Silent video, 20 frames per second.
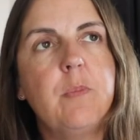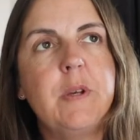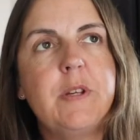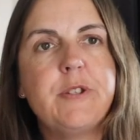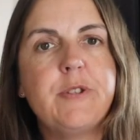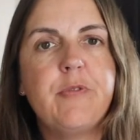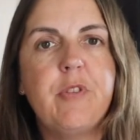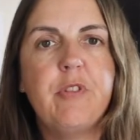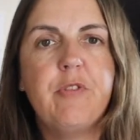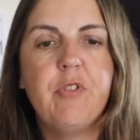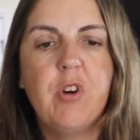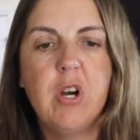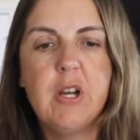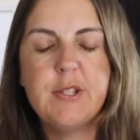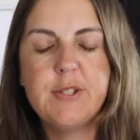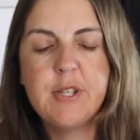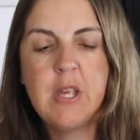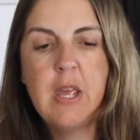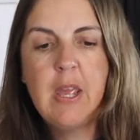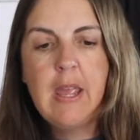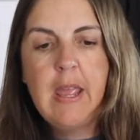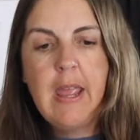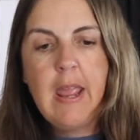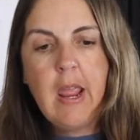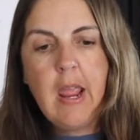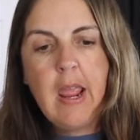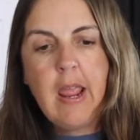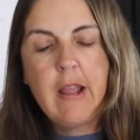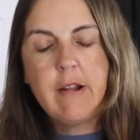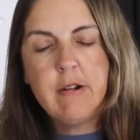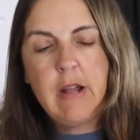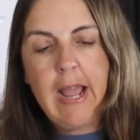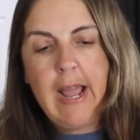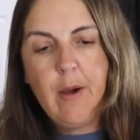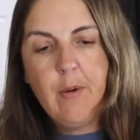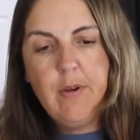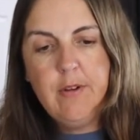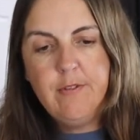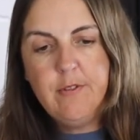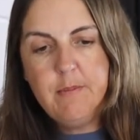piece of advice.
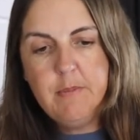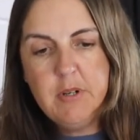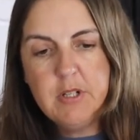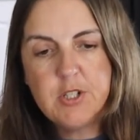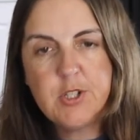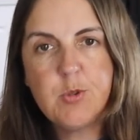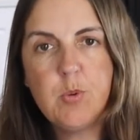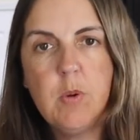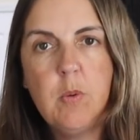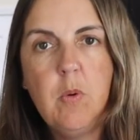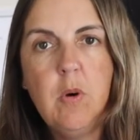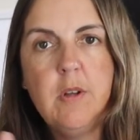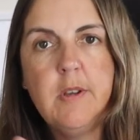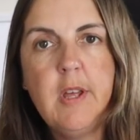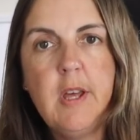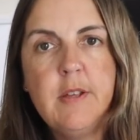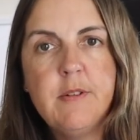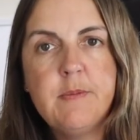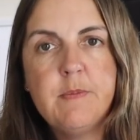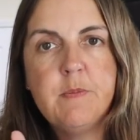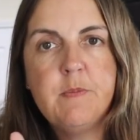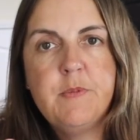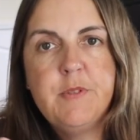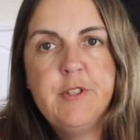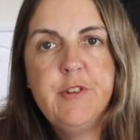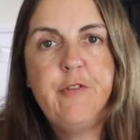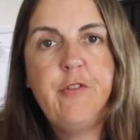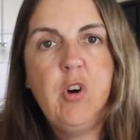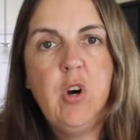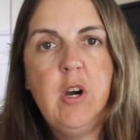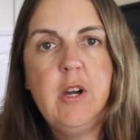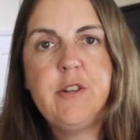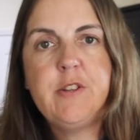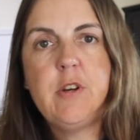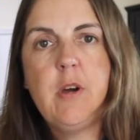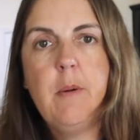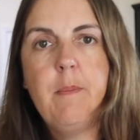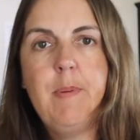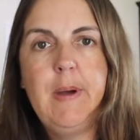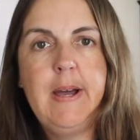However much we want to divide
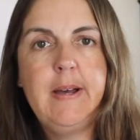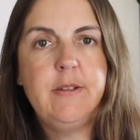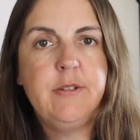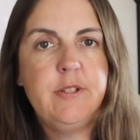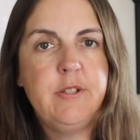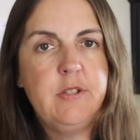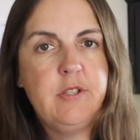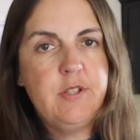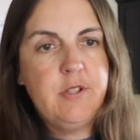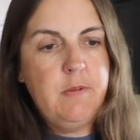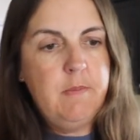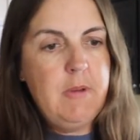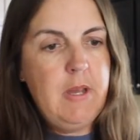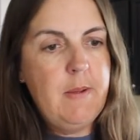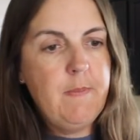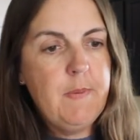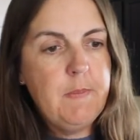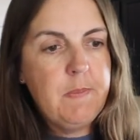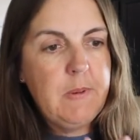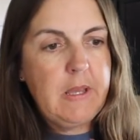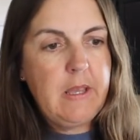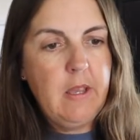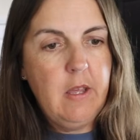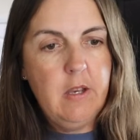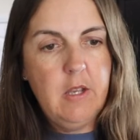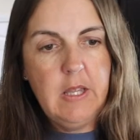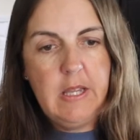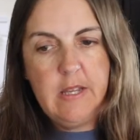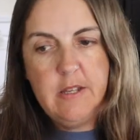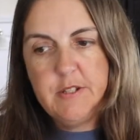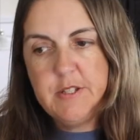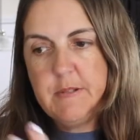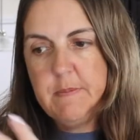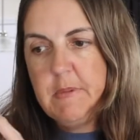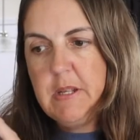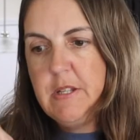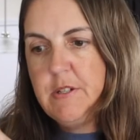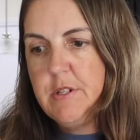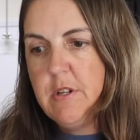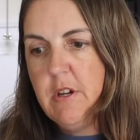our band into maybe beginner,
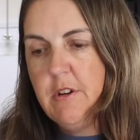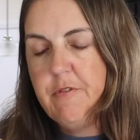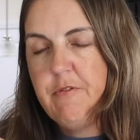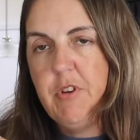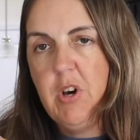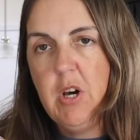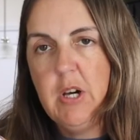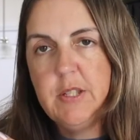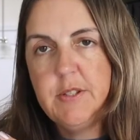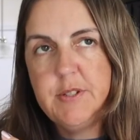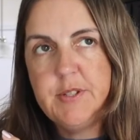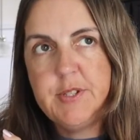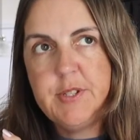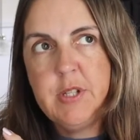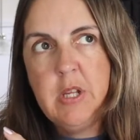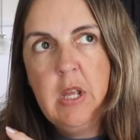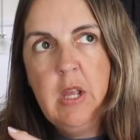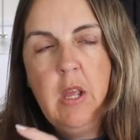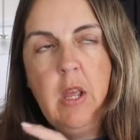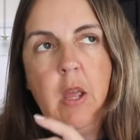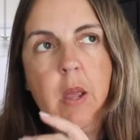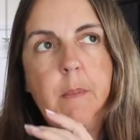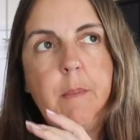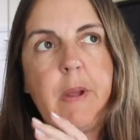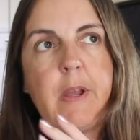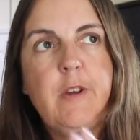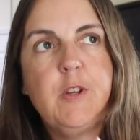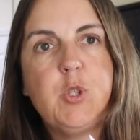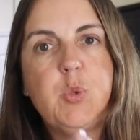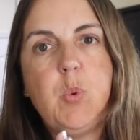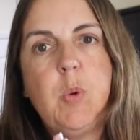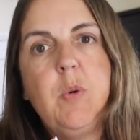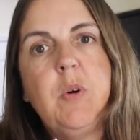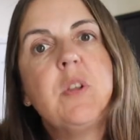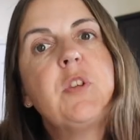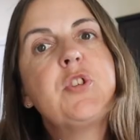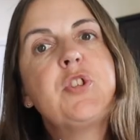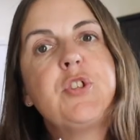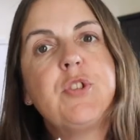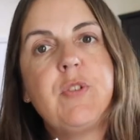intermediate, advanced, because we
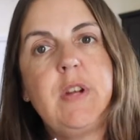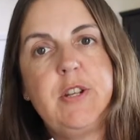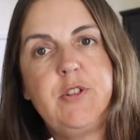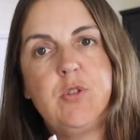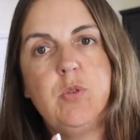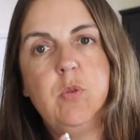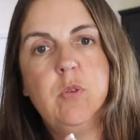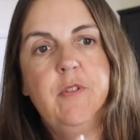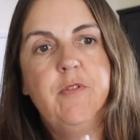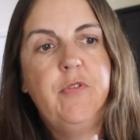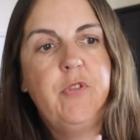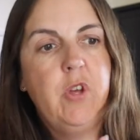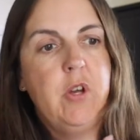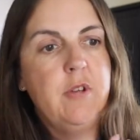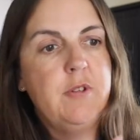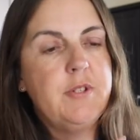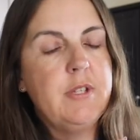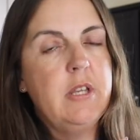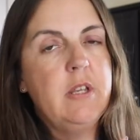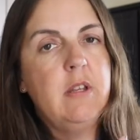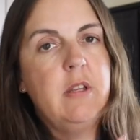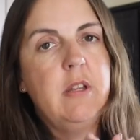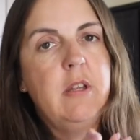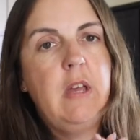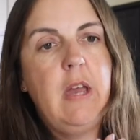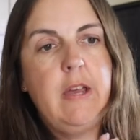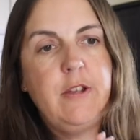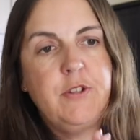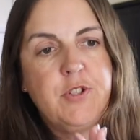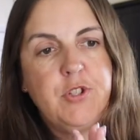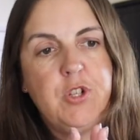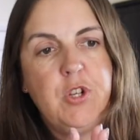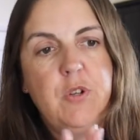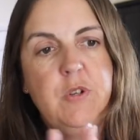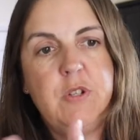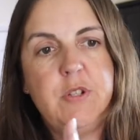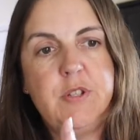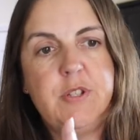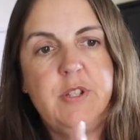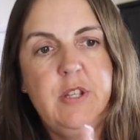want to stretch all of those and
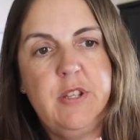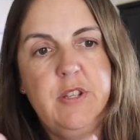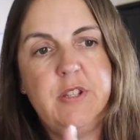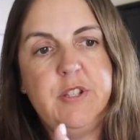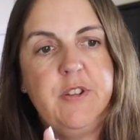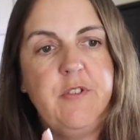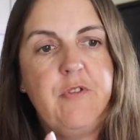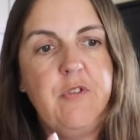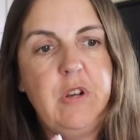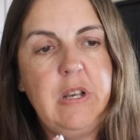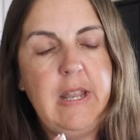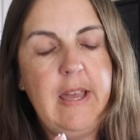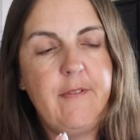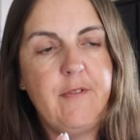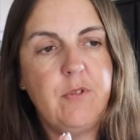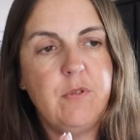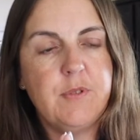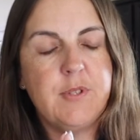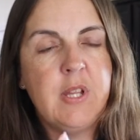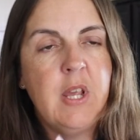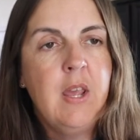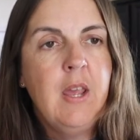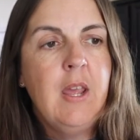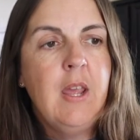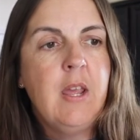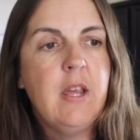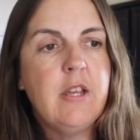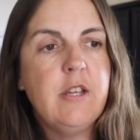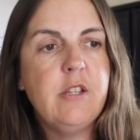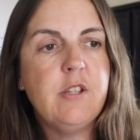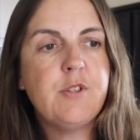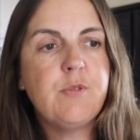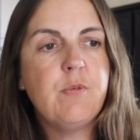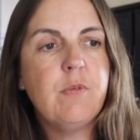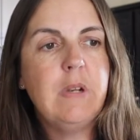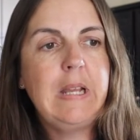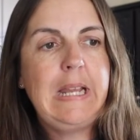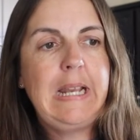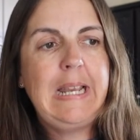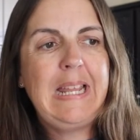students at the different levels. It's
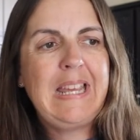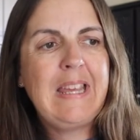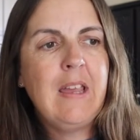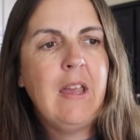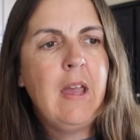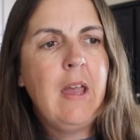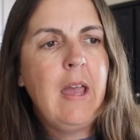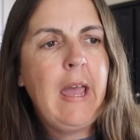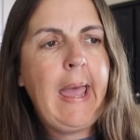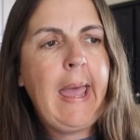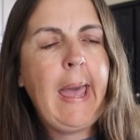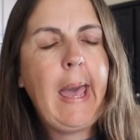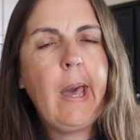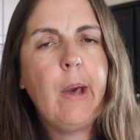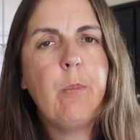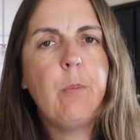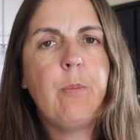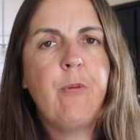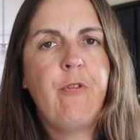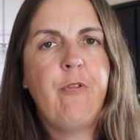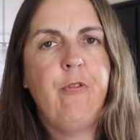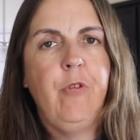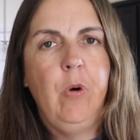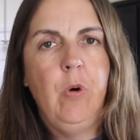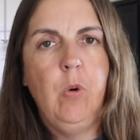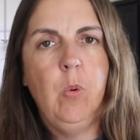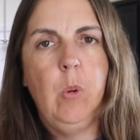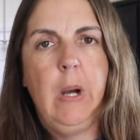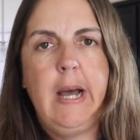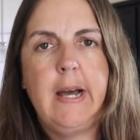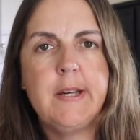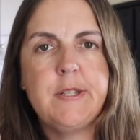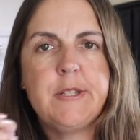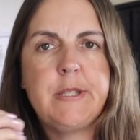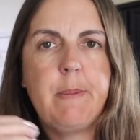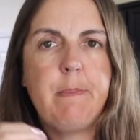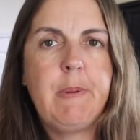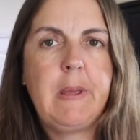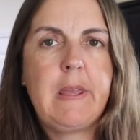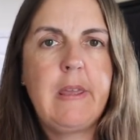really helpful
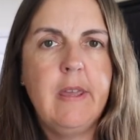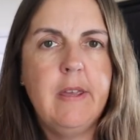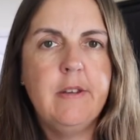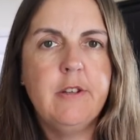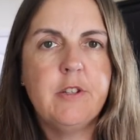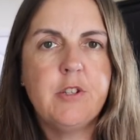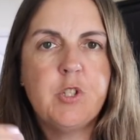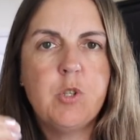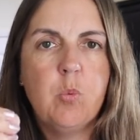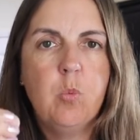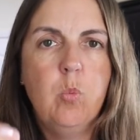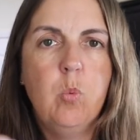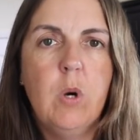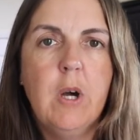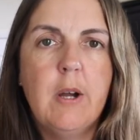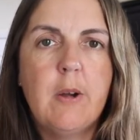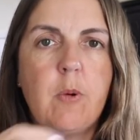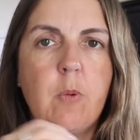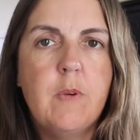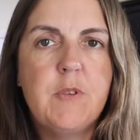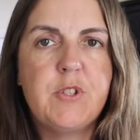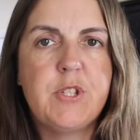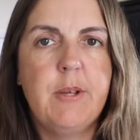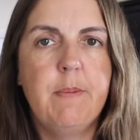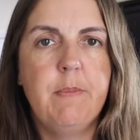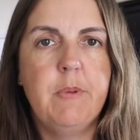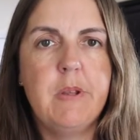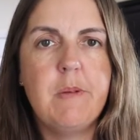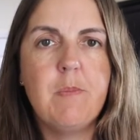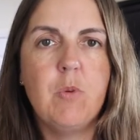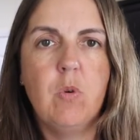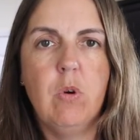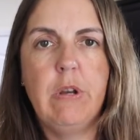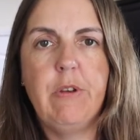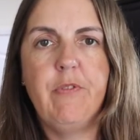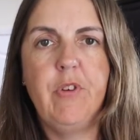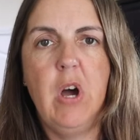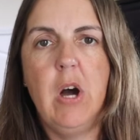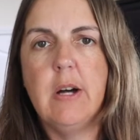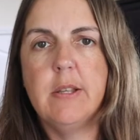as a beginner to work with somebody more
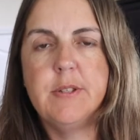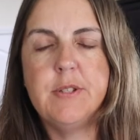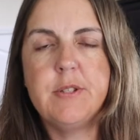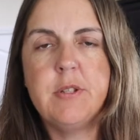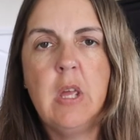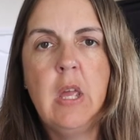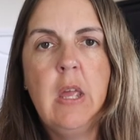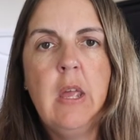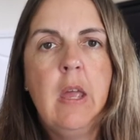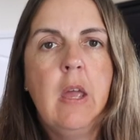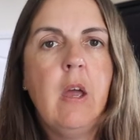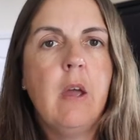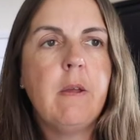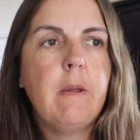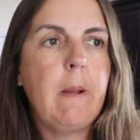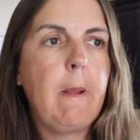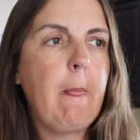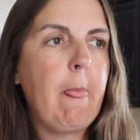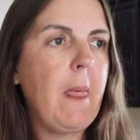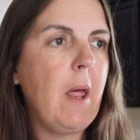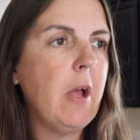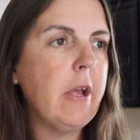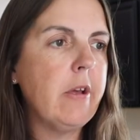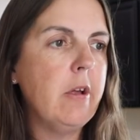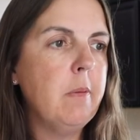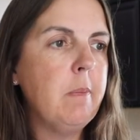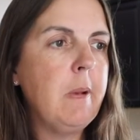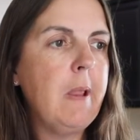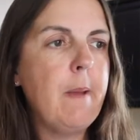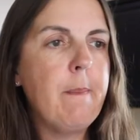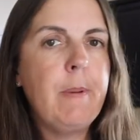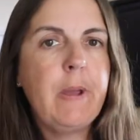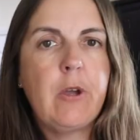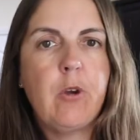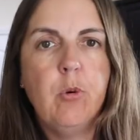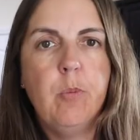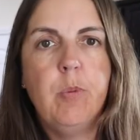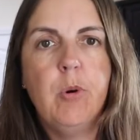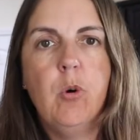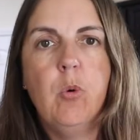advanced you know, I go and play
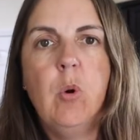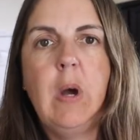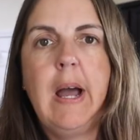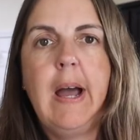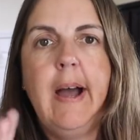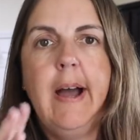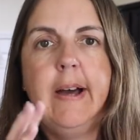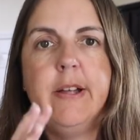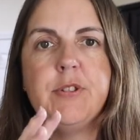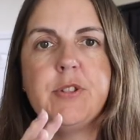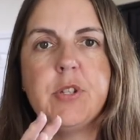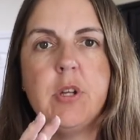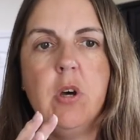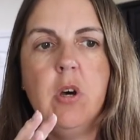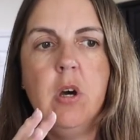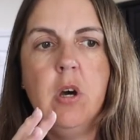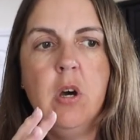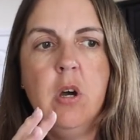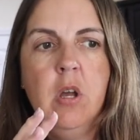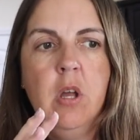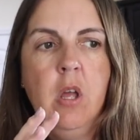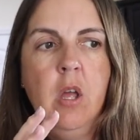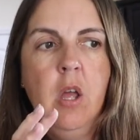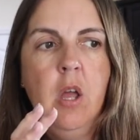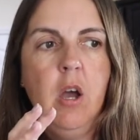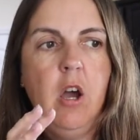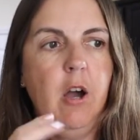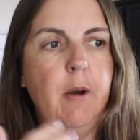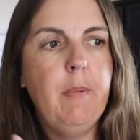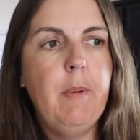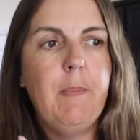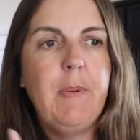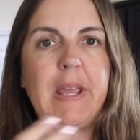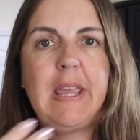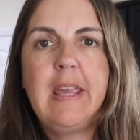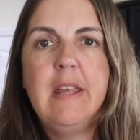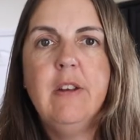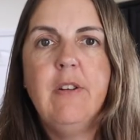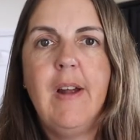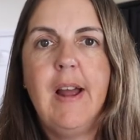pickleball and I'm a
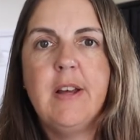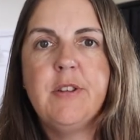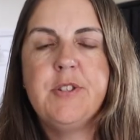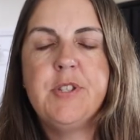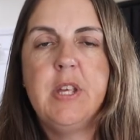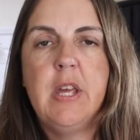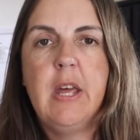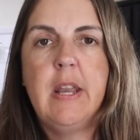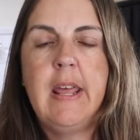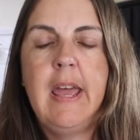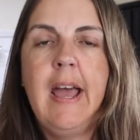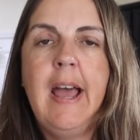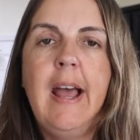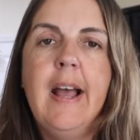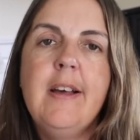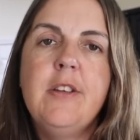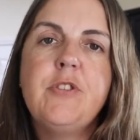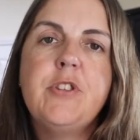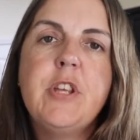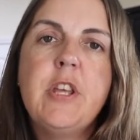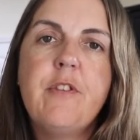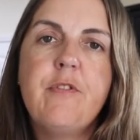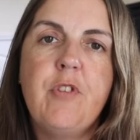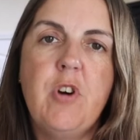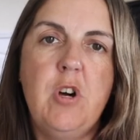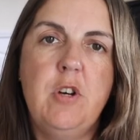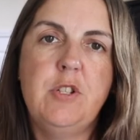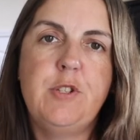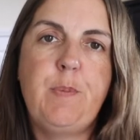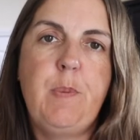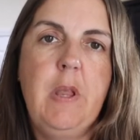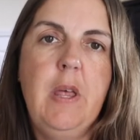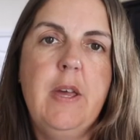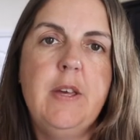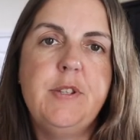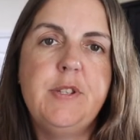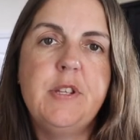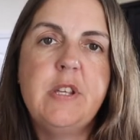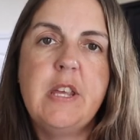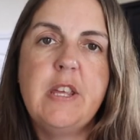beginner at it and had the advanced
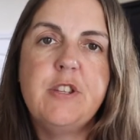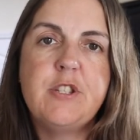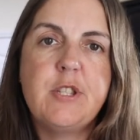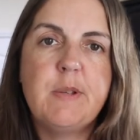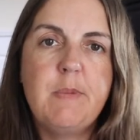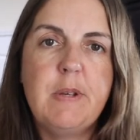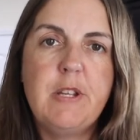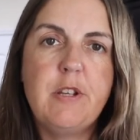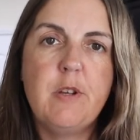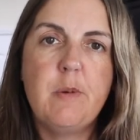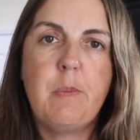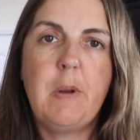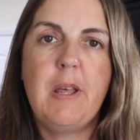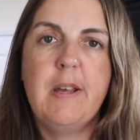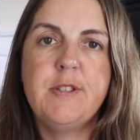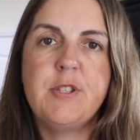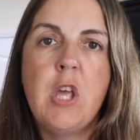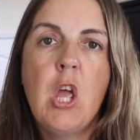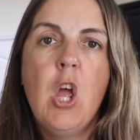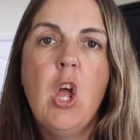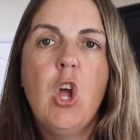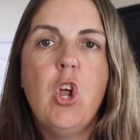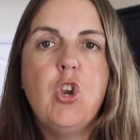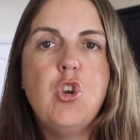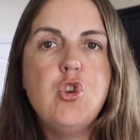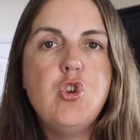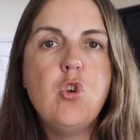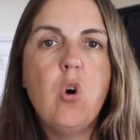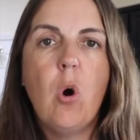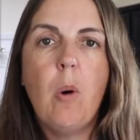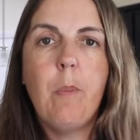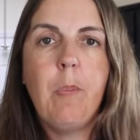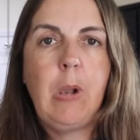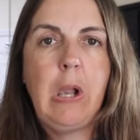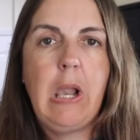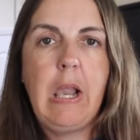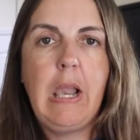players and the intermediate players not